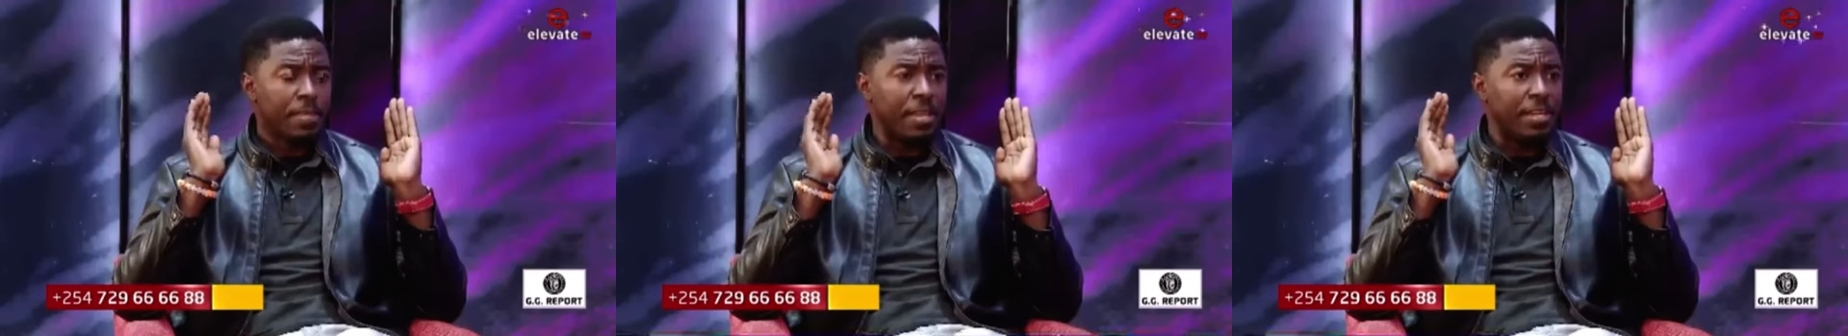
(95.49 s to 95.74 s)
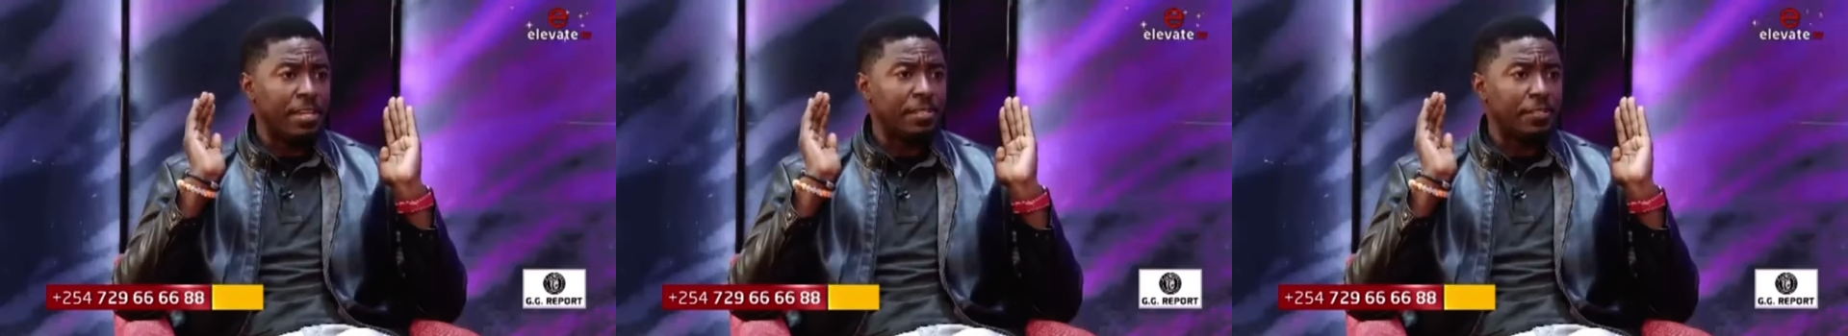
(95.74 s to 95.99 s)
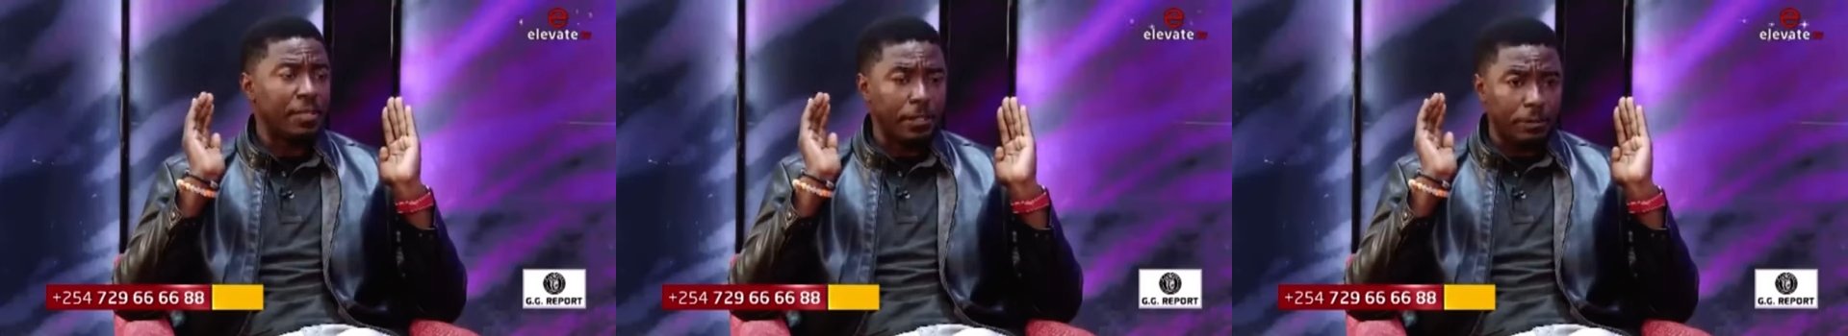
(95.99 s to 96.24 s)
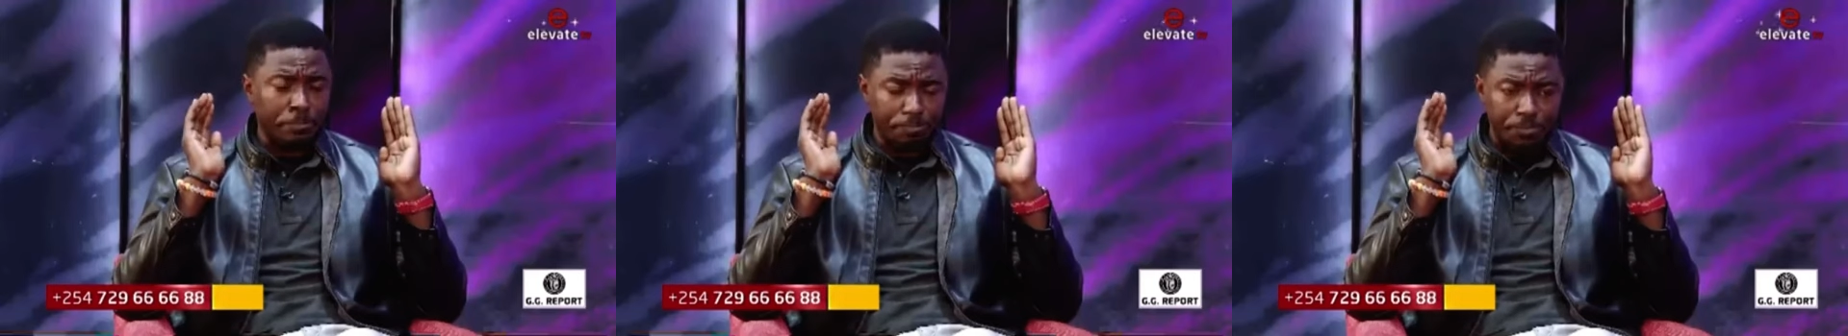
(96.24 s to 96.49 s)
And
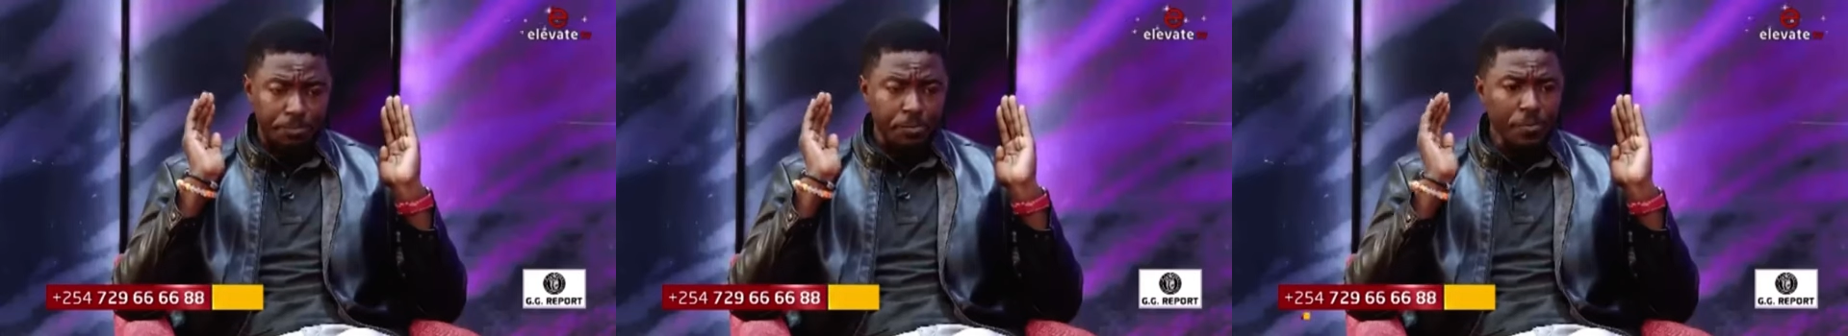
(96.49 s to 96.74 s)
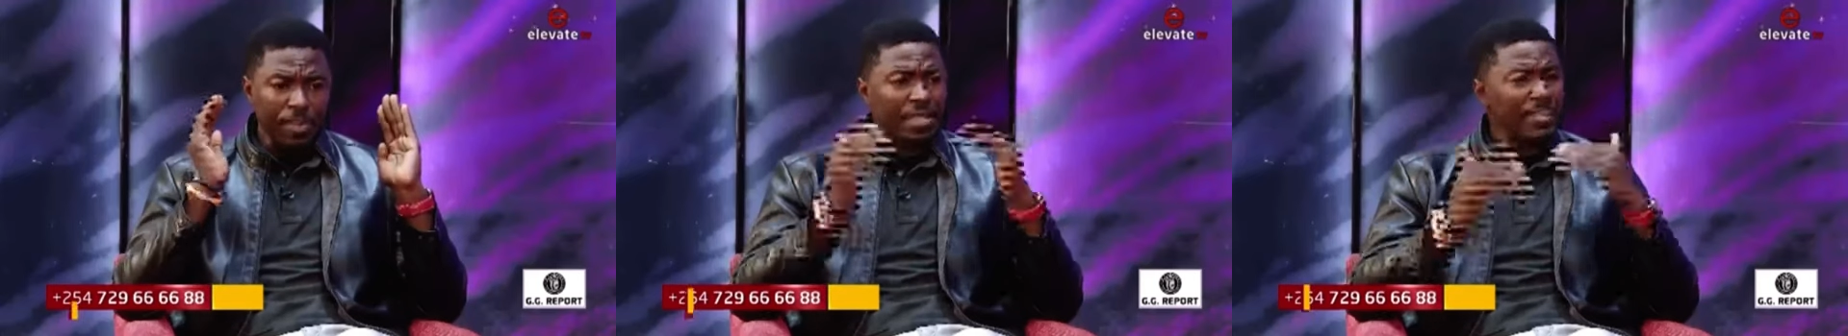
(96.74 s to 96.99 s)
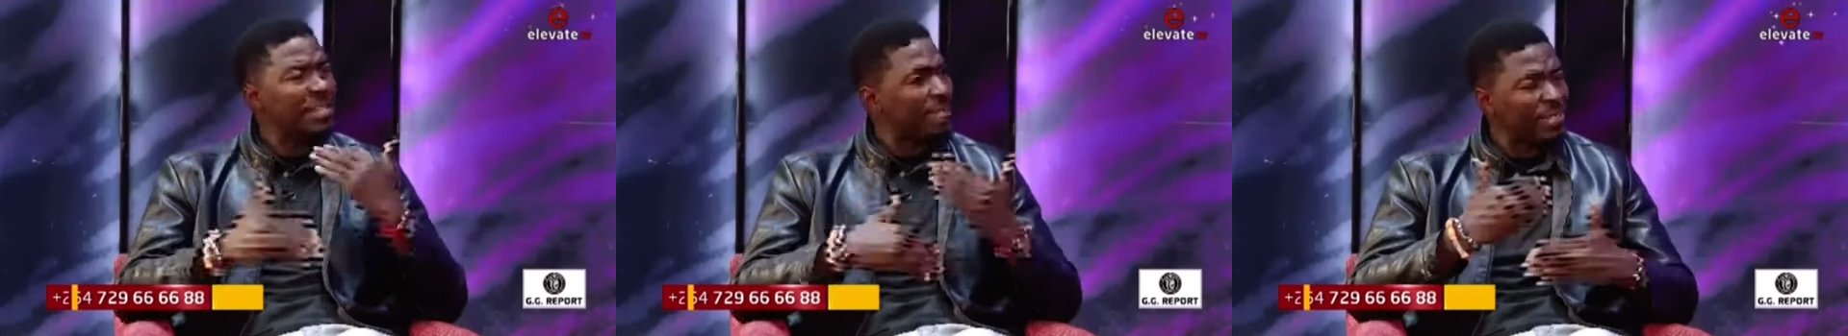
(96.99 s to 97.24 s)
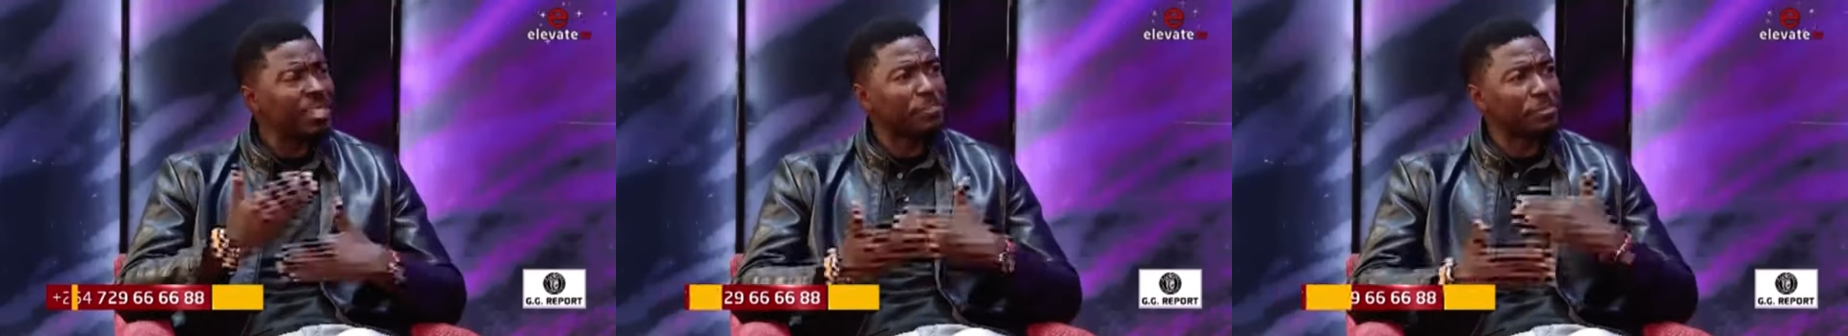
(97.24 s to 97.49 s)
yeah,
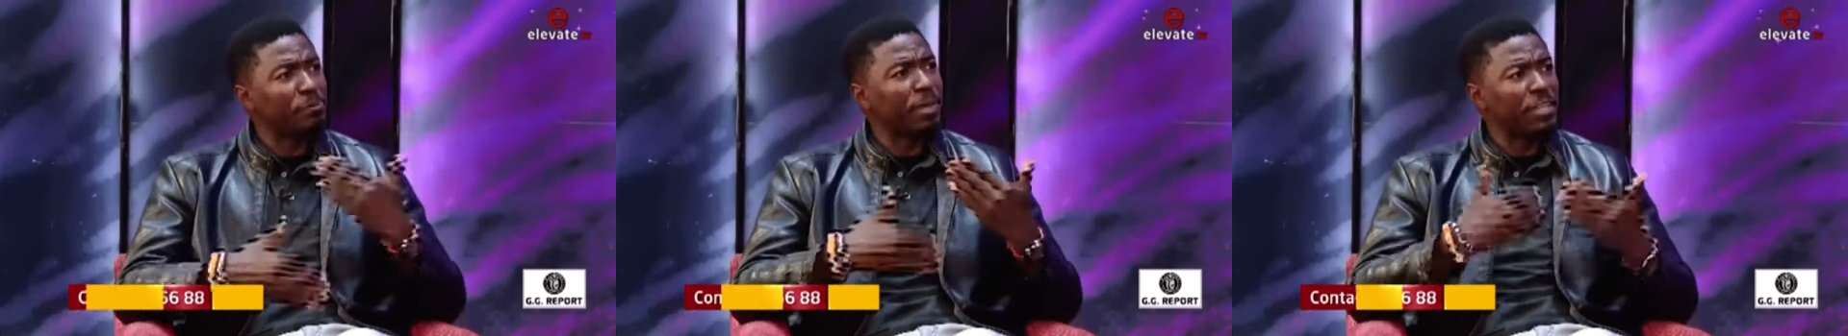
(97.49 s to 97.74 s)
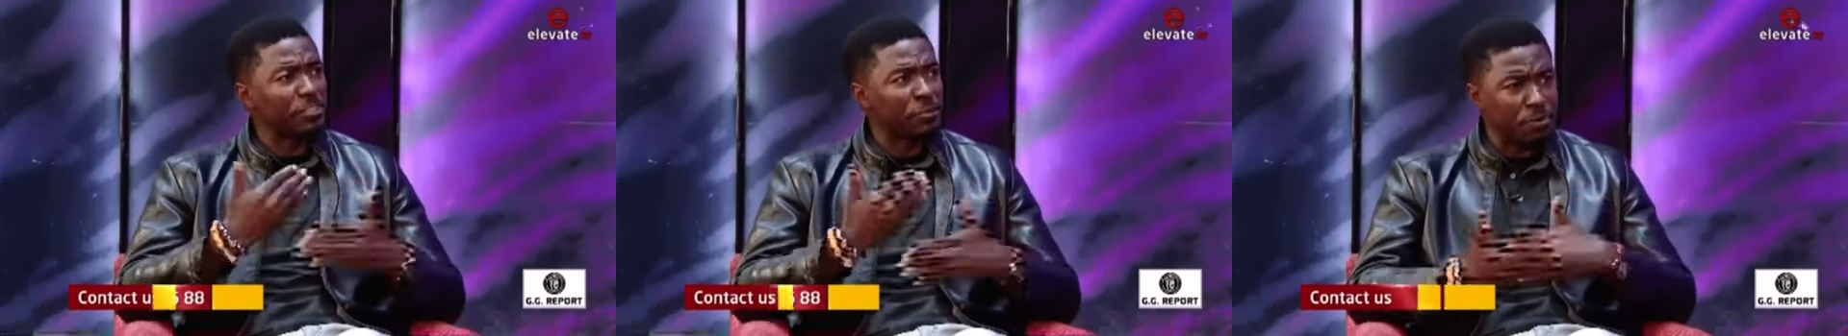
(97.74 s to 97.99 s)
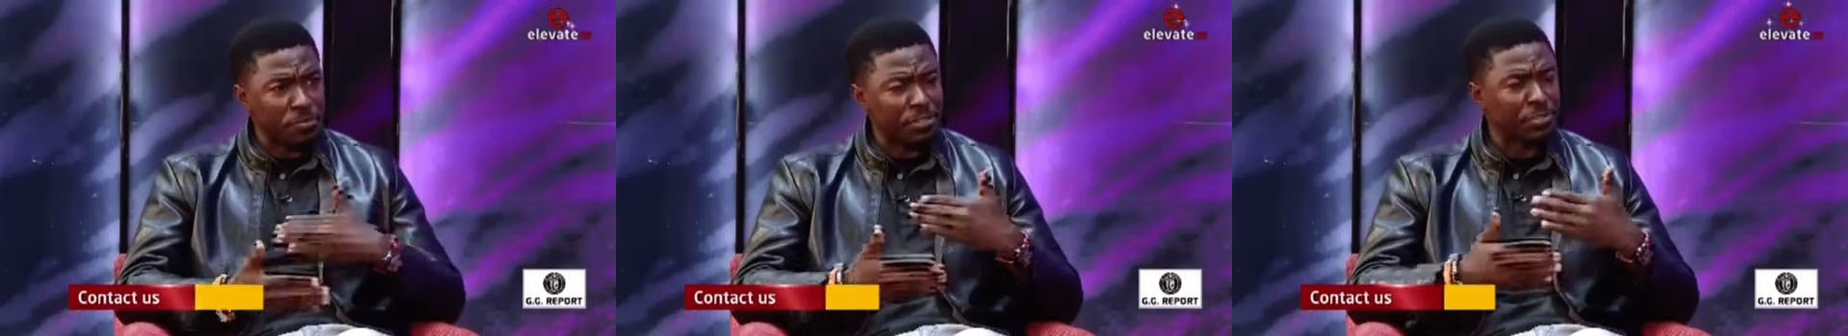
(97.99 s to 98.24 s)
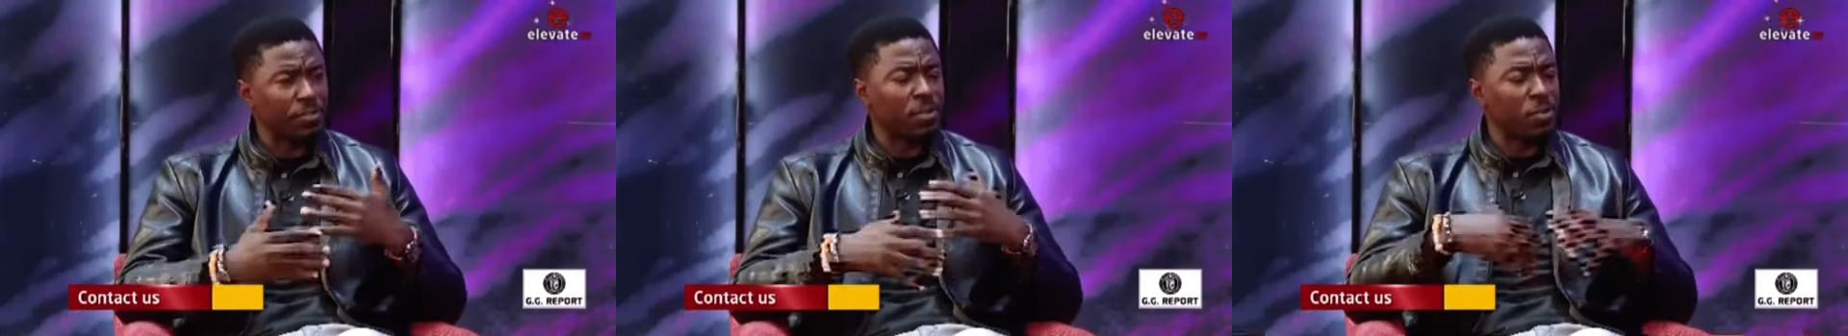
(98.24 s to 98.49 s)
that has been my inspiration,